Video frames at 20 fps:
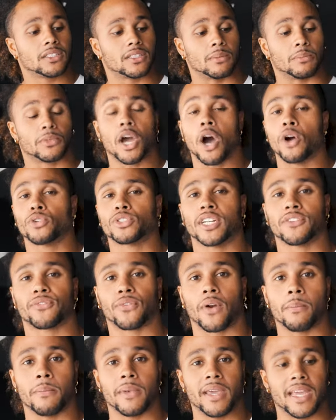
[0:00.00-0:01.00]
some coaching
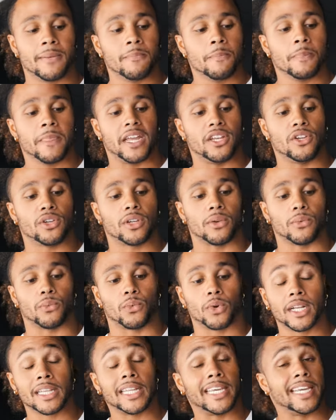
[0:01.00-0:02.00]
from me, and you can
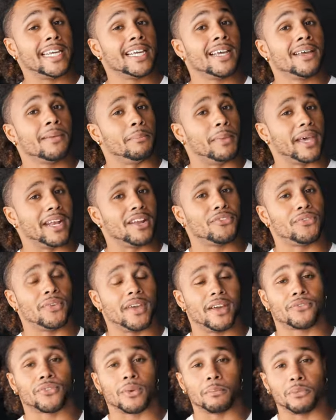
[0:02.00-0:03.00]
really
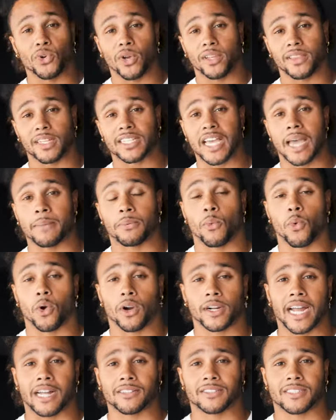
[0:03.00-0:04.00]
benefit from doing the type of
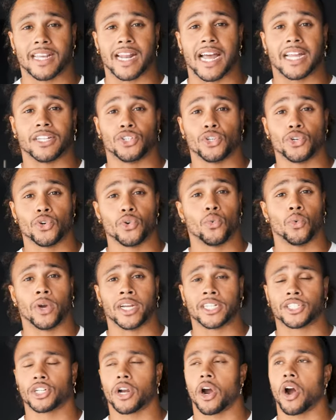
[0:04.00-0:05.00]
workouts that I do,
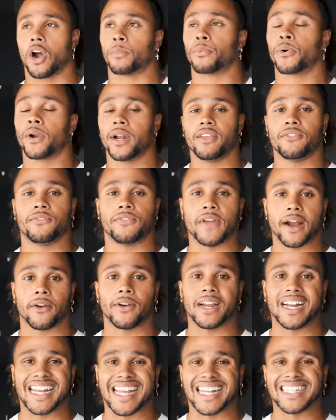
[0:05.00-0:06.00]
which are pretty
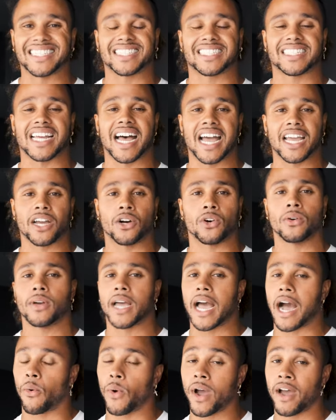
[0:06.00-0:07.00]
varied in style.
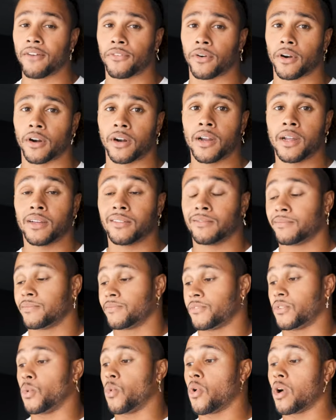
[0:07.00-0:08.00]
However,
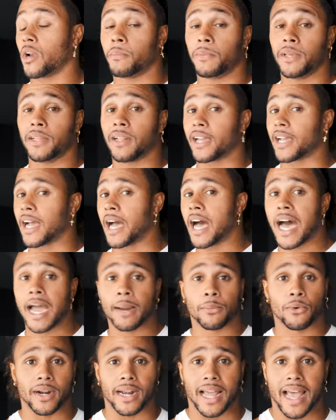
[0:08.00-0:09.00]
if you want to be like a
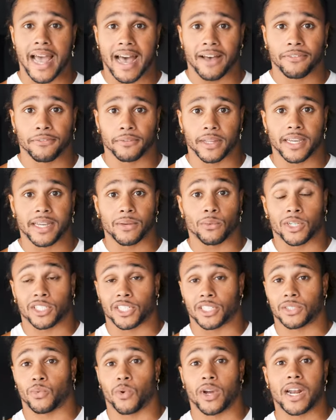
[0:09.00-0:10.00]
hybrid athlete, which
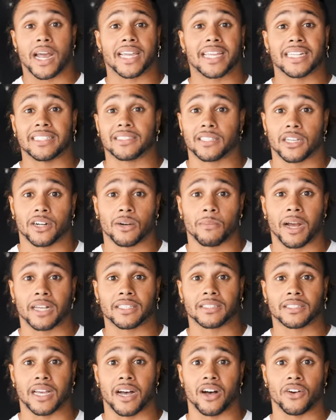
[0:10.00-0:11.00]
is what I consider
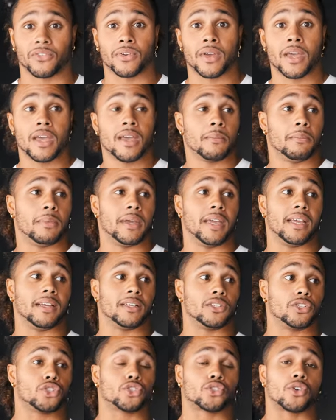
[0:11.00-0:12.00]
myself,
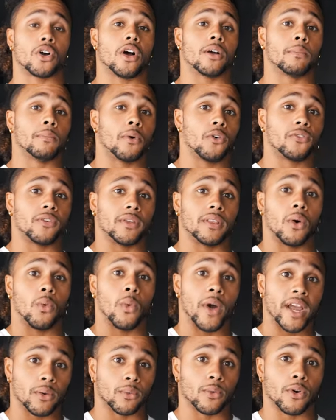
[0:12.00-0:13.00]
being strong both in the weight